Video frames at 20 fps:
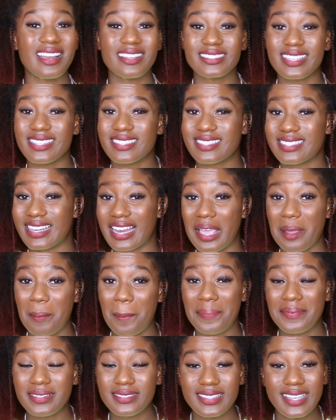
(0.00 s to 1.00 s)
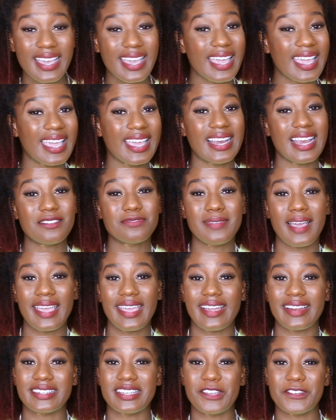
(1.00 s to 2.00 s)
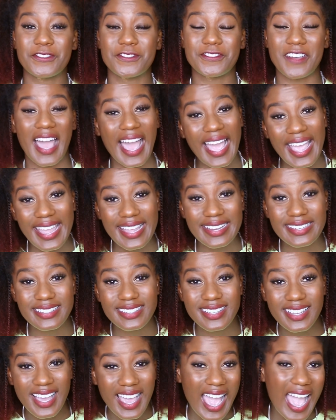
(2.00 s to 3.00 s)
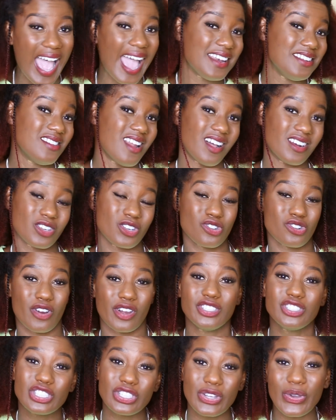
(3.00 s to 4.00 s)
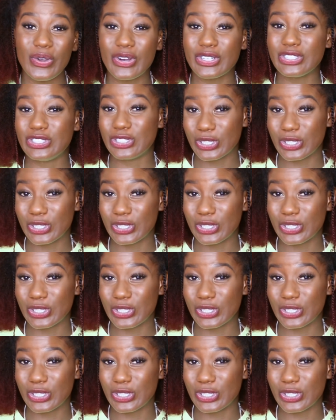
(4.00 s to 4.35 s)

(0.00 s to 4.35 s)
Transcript: a lot of slip. It left my hair defined and not crunchy or